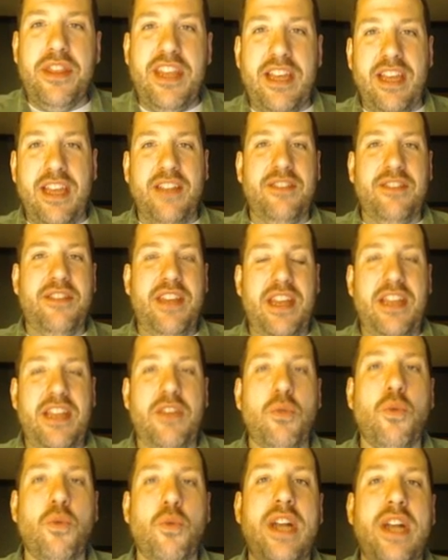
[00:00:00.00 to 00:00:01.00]
things that
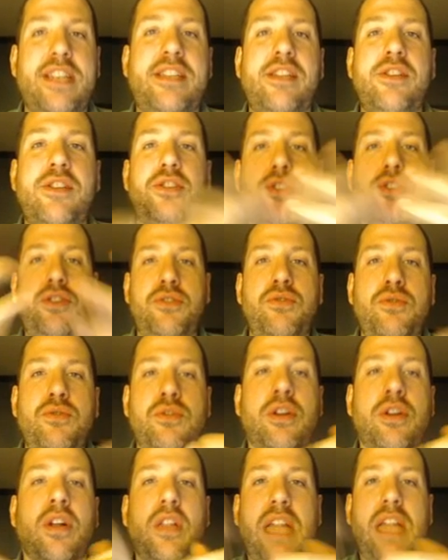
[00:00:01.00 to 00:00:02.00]
you want to do
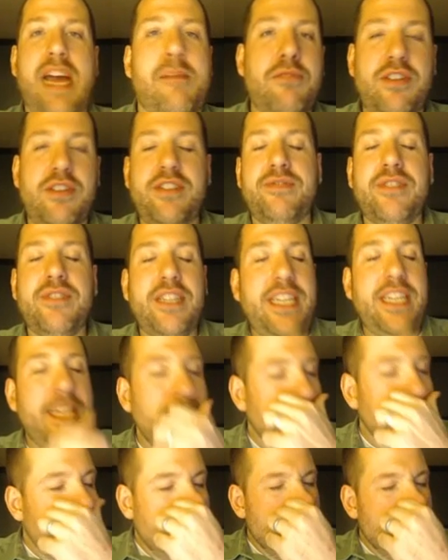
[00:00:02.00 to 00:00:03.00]
collaboratively,
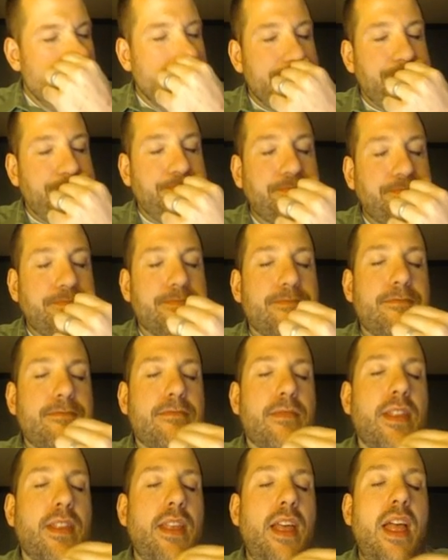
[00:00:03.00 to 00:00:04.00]

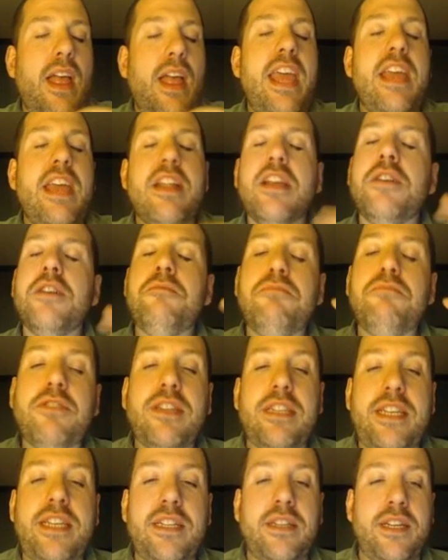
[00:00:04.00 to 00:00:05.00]
it
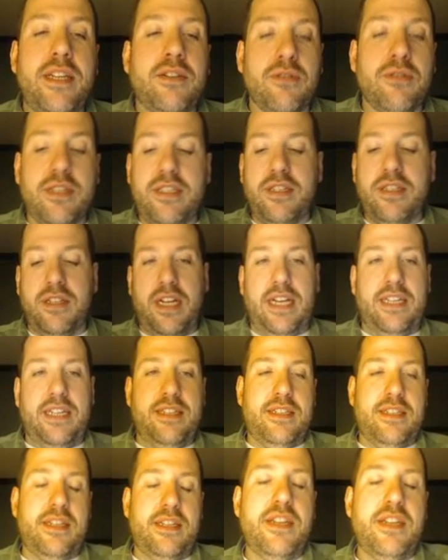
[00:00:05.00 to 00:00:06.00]
completely
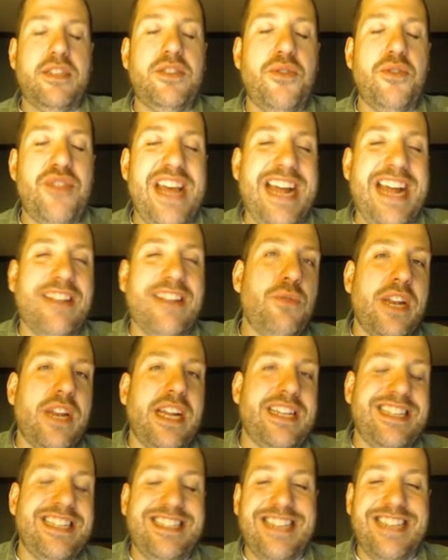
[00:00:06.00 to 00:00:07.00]
crystallized. So that's when I
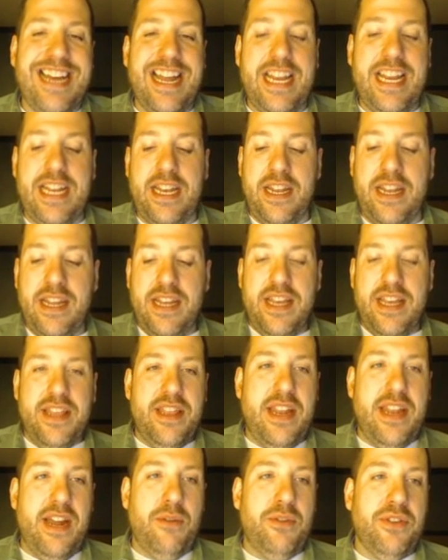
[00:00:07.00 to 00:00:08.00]
decided
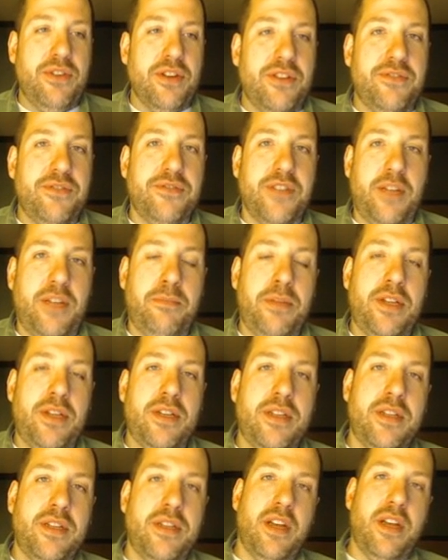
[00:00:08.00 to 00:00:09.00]
that I was going to flip,
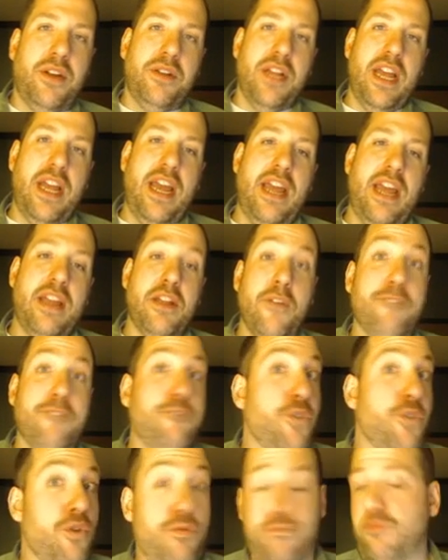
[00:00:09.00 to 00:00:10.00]
okay,
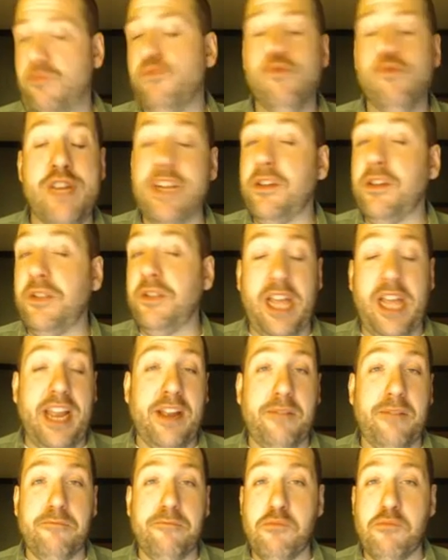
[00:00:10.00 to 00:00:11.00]
for real,
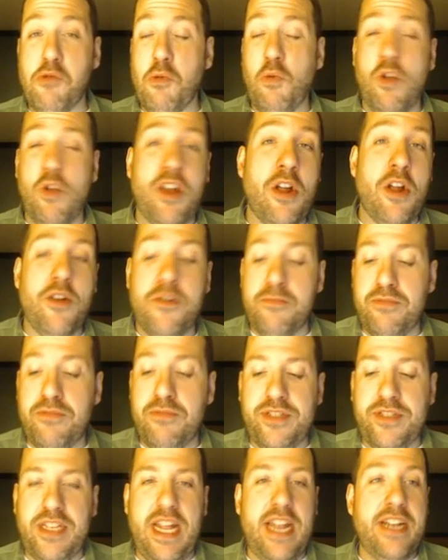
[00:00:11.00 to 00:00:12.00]
like
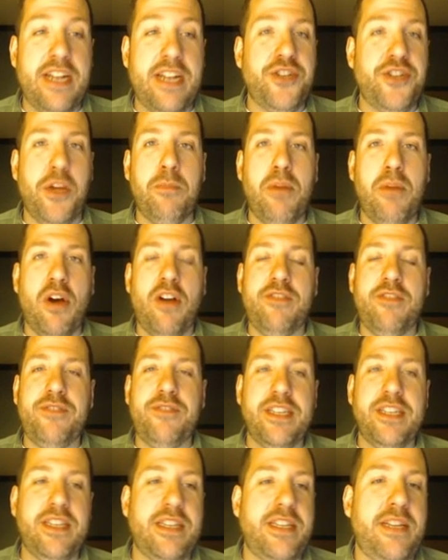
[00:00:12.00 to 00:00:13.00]
100% jump off
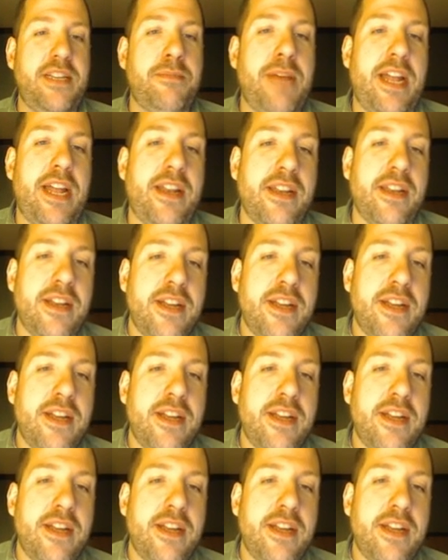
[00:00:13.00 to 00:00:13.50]
into the deep end.